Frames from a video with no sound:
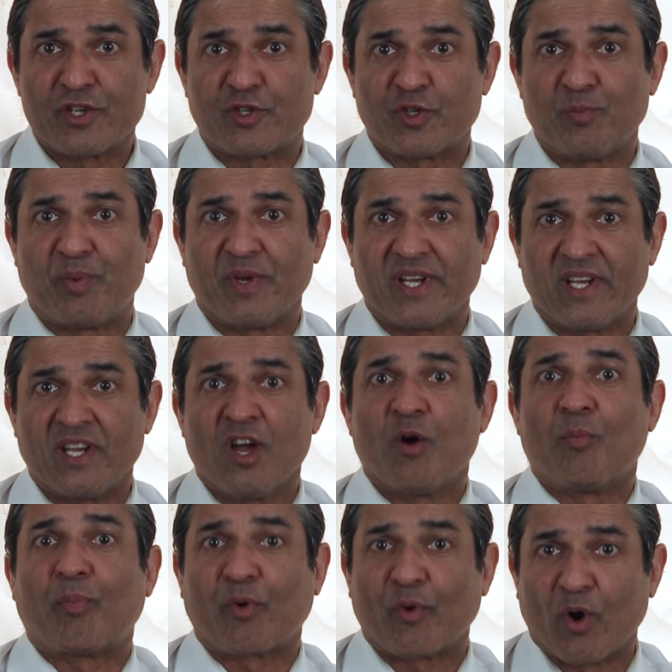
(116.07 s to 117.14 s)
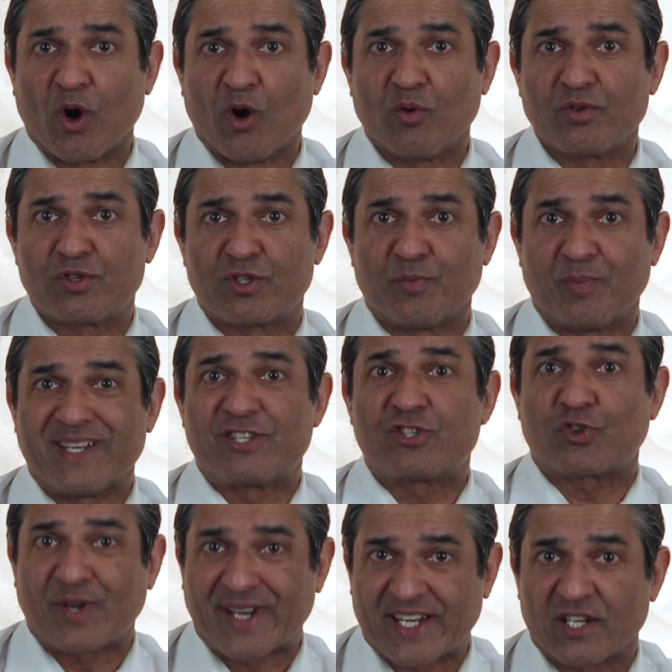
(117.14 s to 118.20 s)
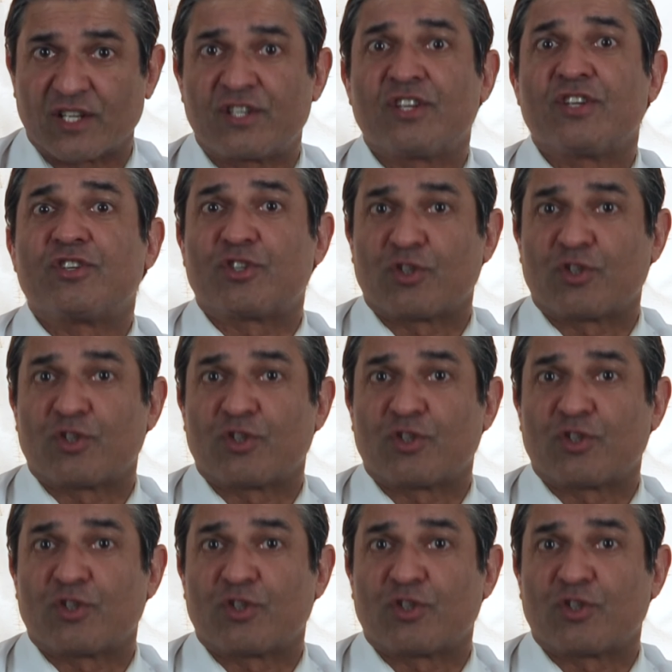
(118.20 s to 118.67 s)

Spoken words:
to be prone to be triggered